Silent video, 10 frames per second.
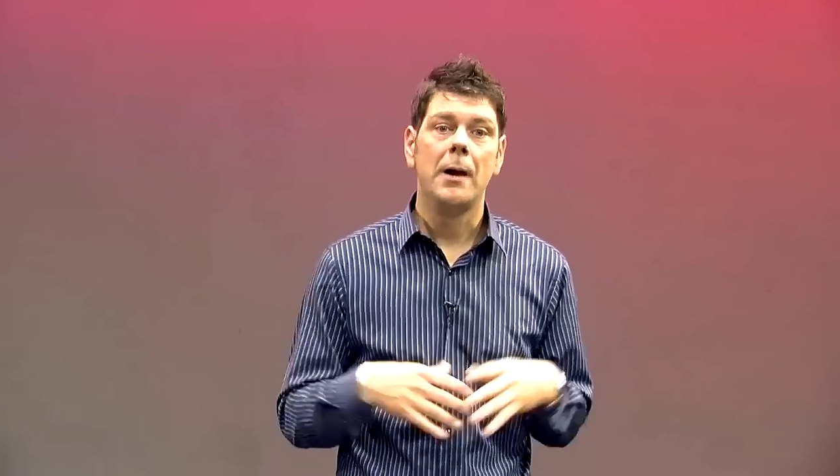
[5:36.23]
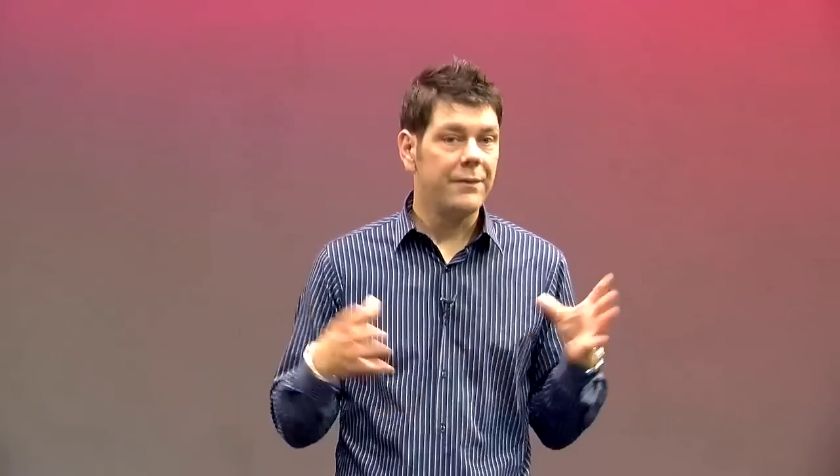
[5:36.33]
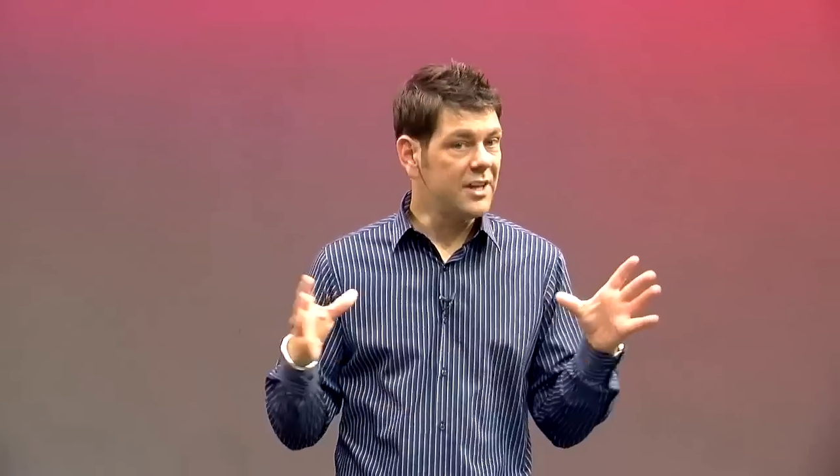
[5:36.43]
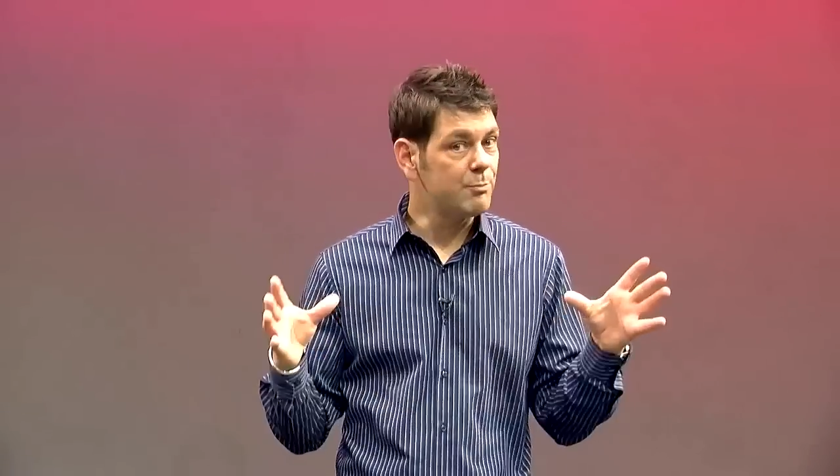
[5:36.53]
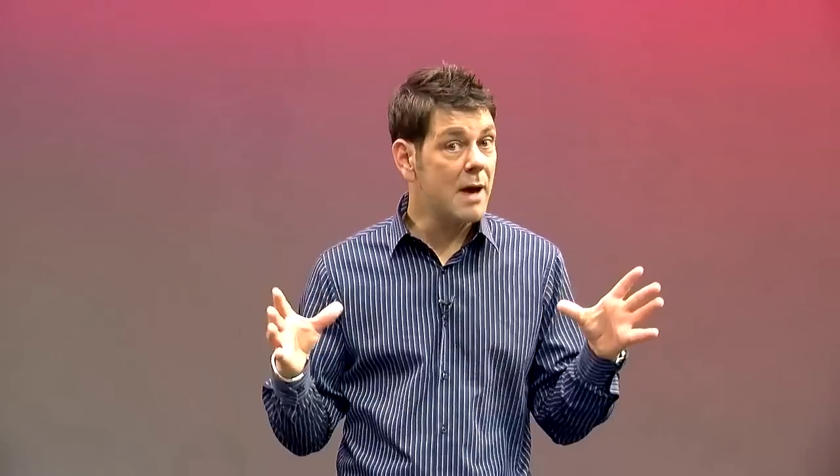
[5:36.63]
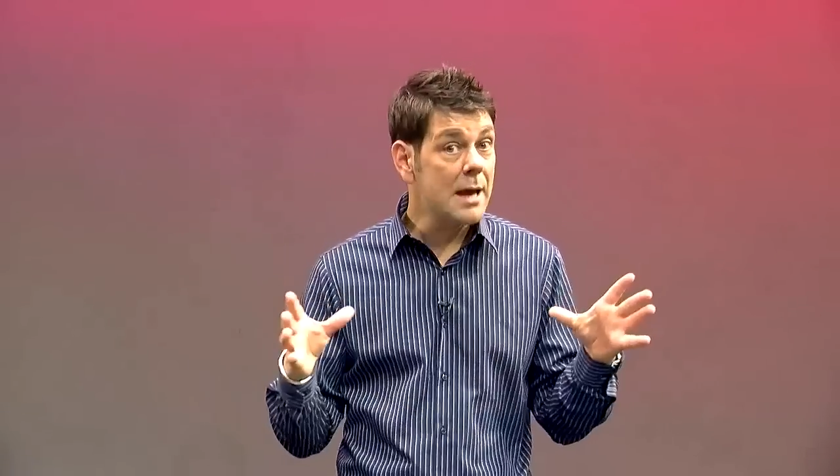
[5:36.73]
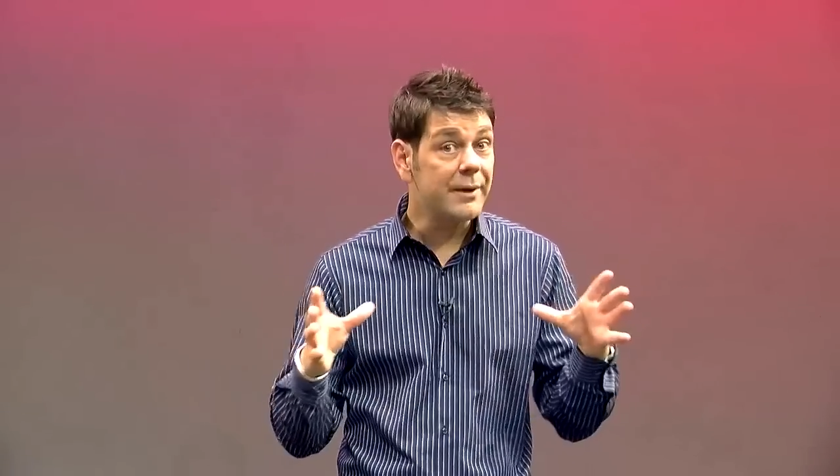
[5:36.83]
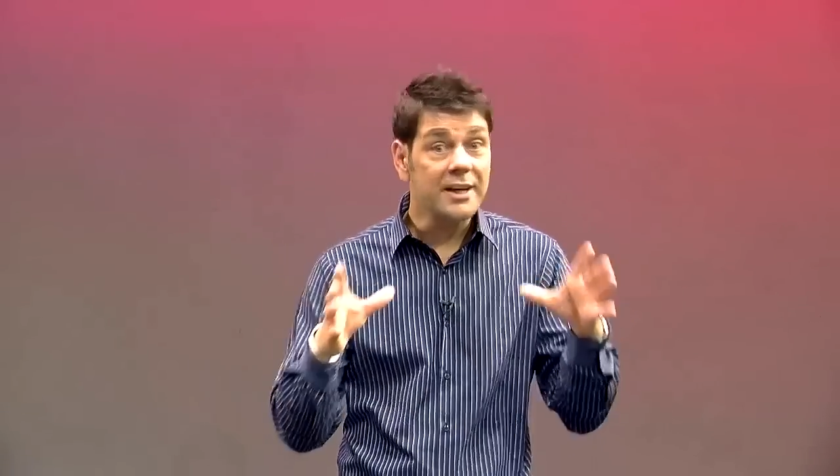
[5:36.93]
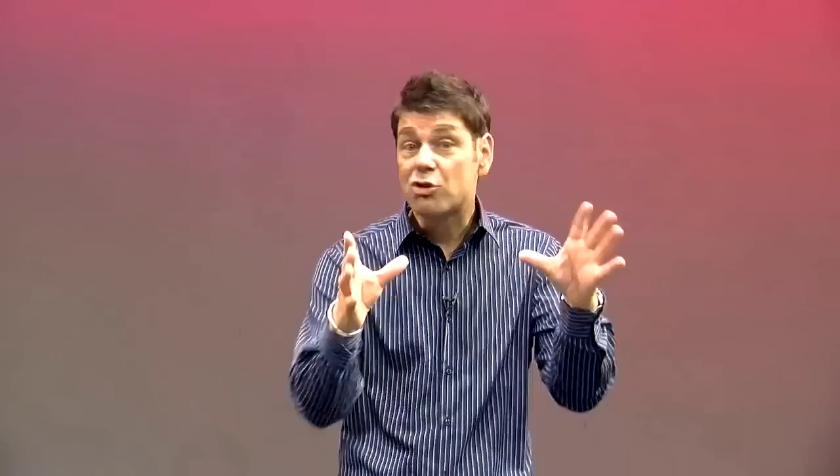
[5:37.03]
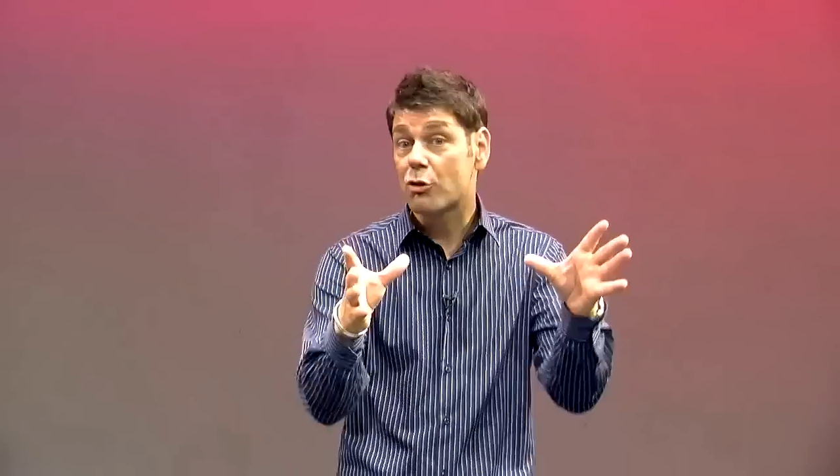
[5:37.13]
This may
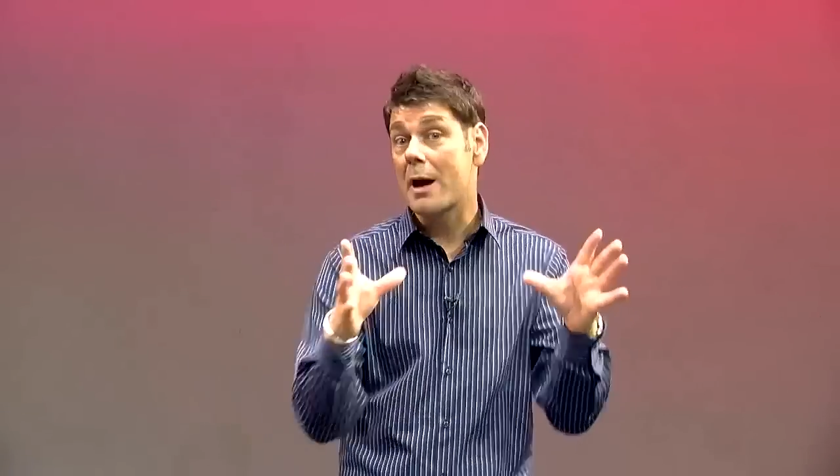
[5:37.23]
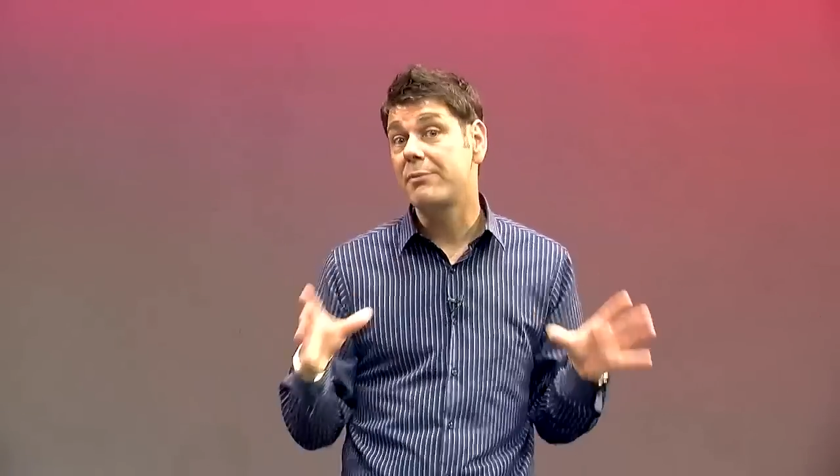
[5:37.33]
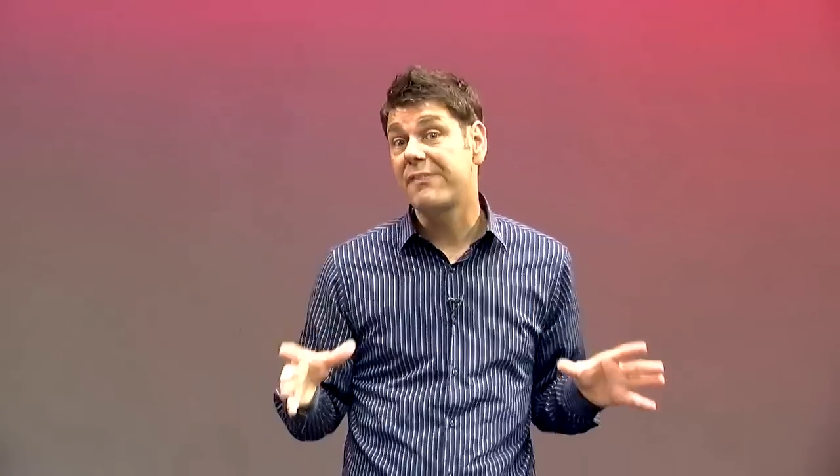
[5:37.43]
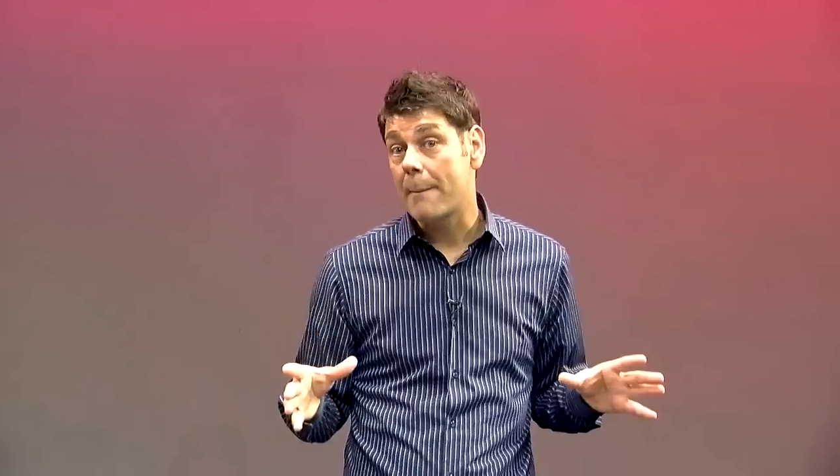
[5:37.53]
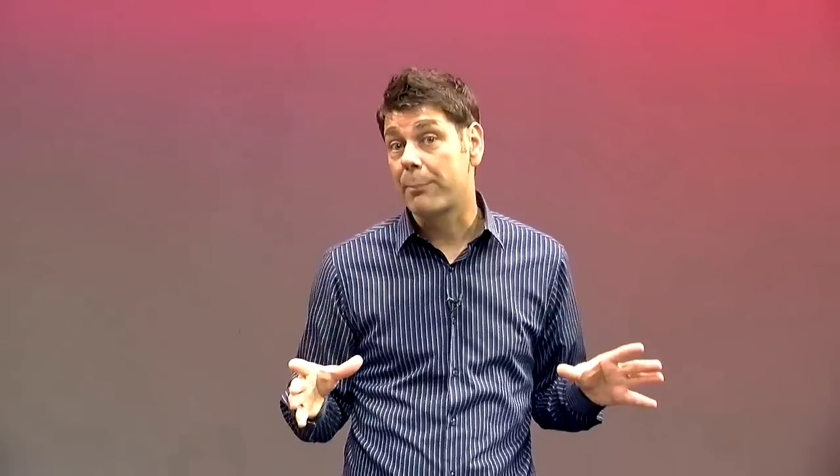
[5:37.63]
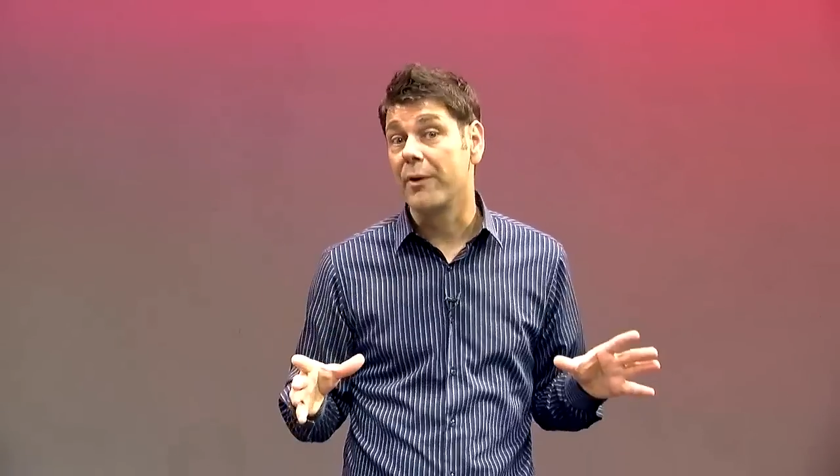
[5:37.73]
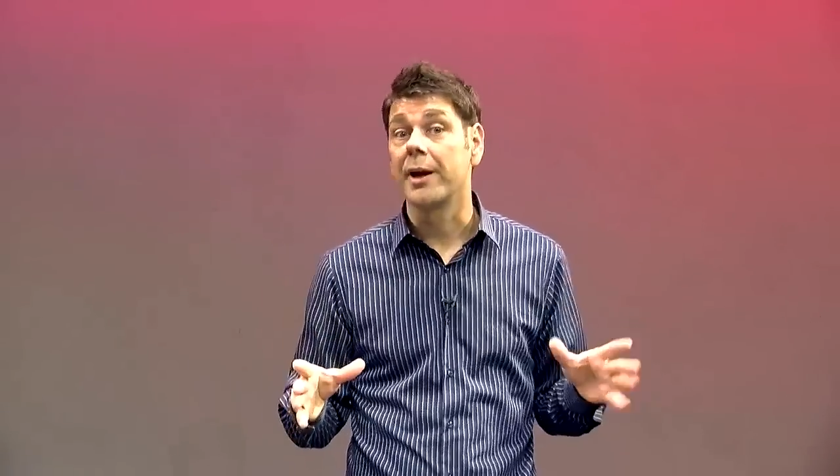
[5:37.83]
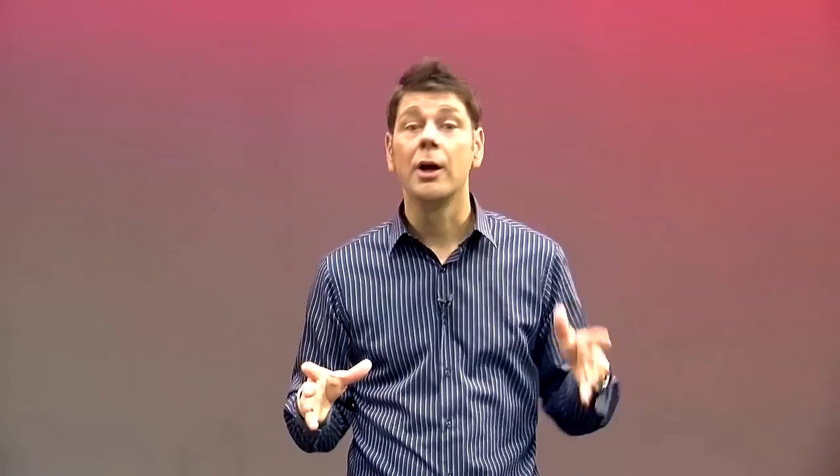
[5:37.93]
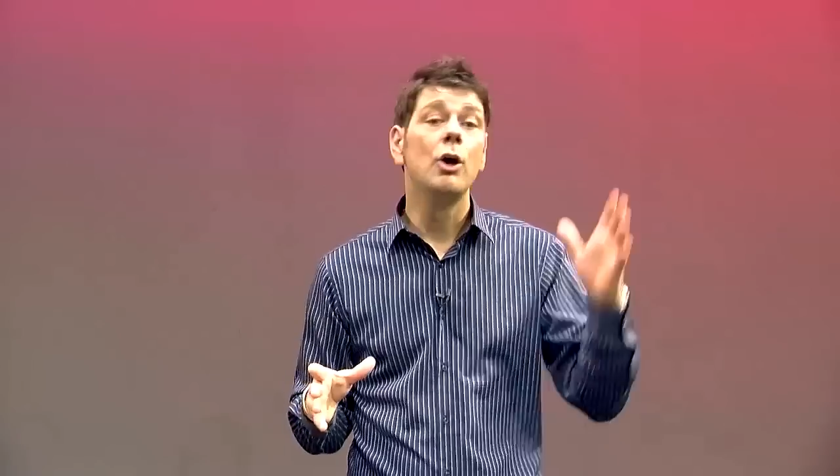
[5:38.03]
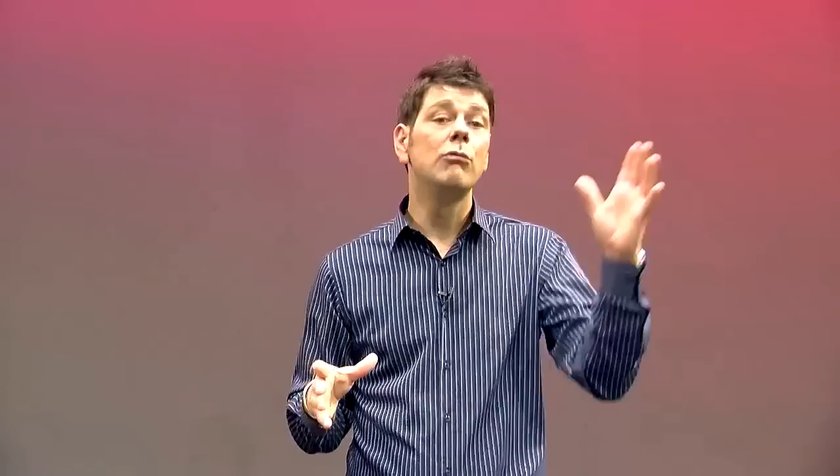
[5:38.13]
be draped fabric,